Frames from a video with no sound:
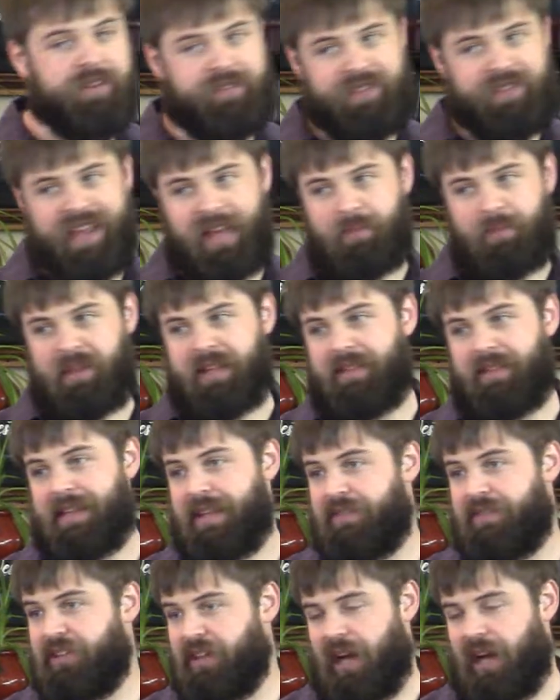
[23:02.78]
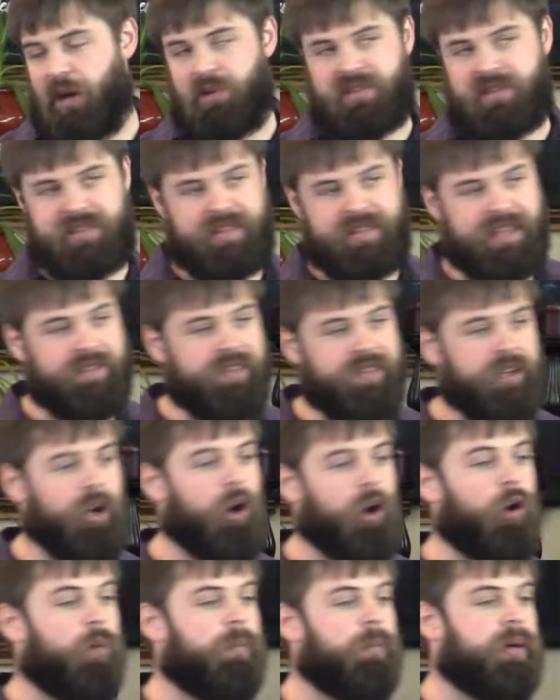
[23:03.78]
family, leave your house, leave your
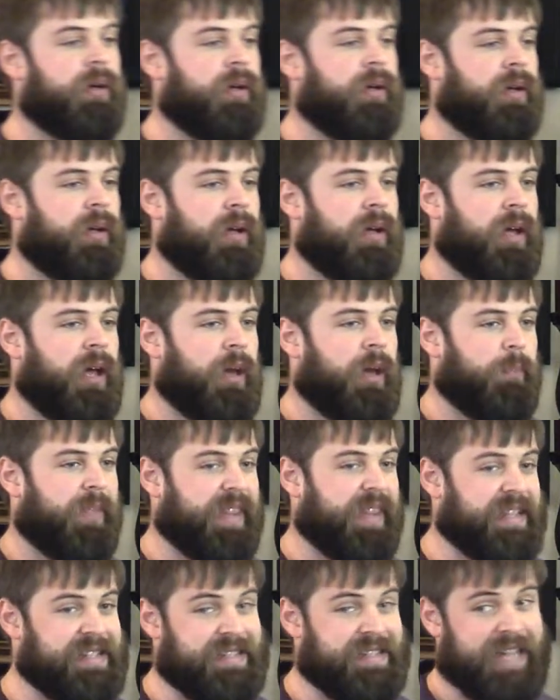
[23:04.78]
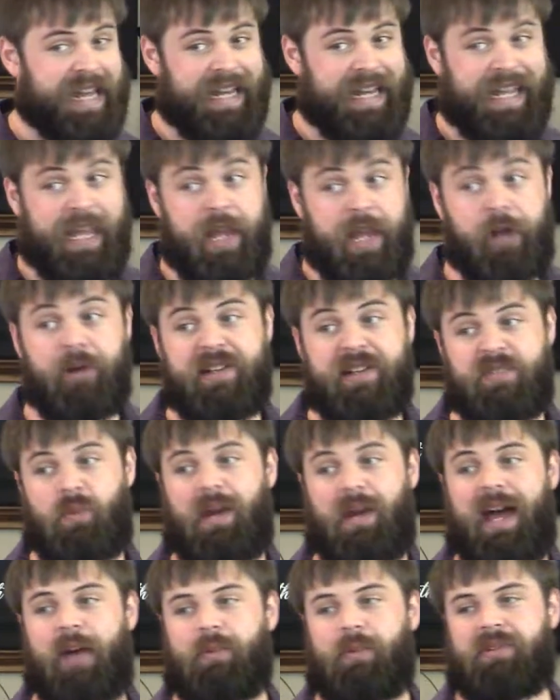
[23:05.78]
home. But then he says, and here is what
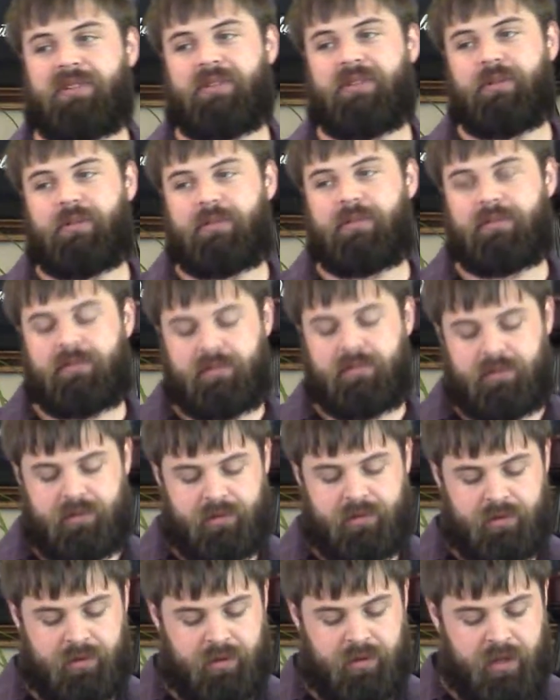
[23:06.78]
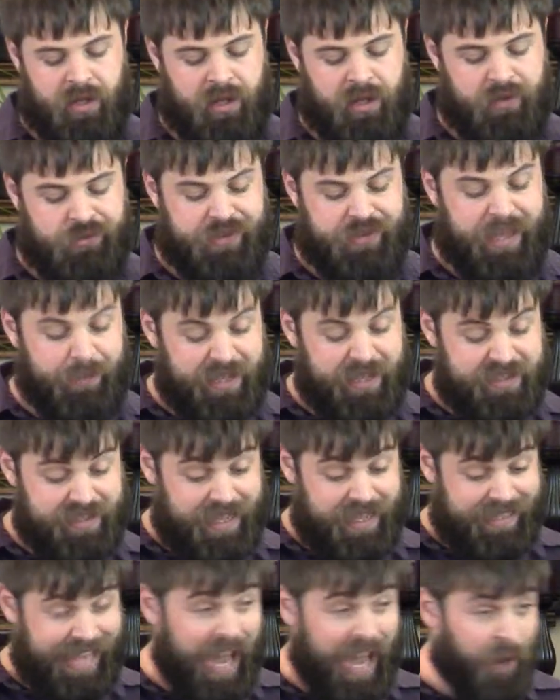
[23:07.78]
I will do. So that means
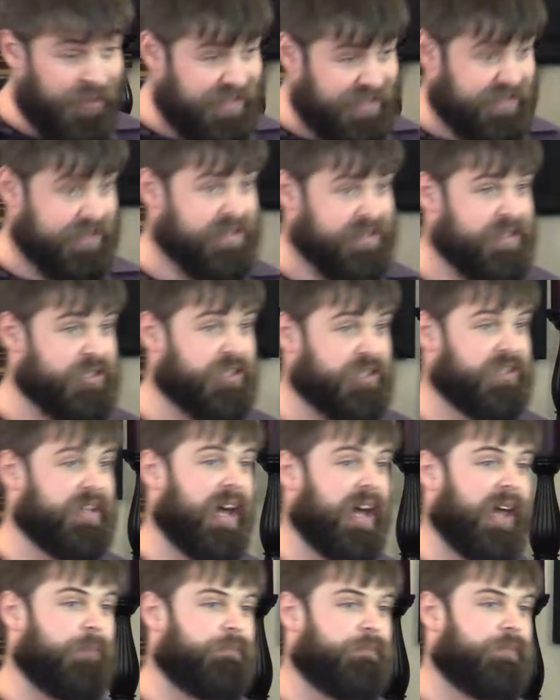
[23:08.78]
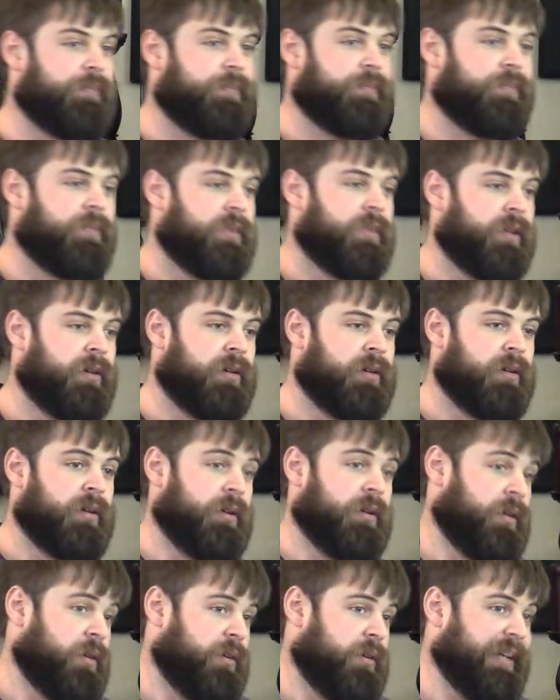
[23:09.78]
that now it's decision time.
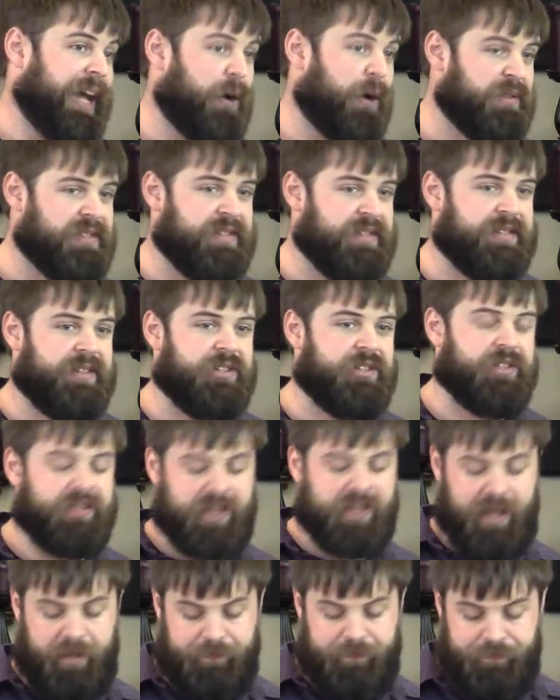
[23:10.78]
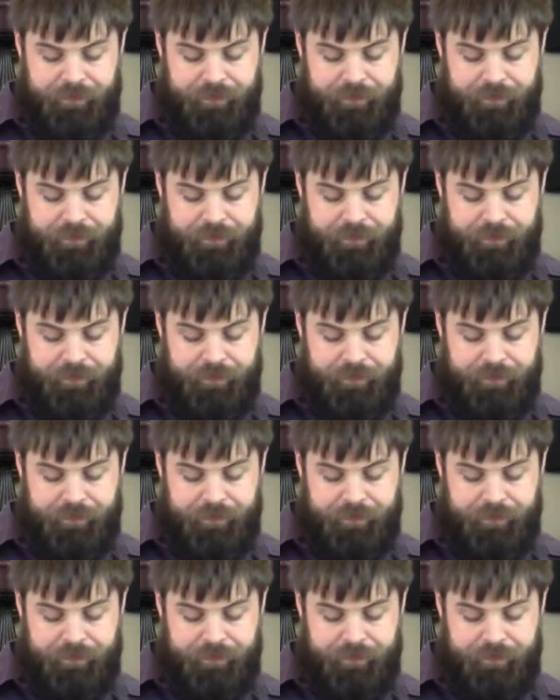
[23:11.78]
Now it's decision time.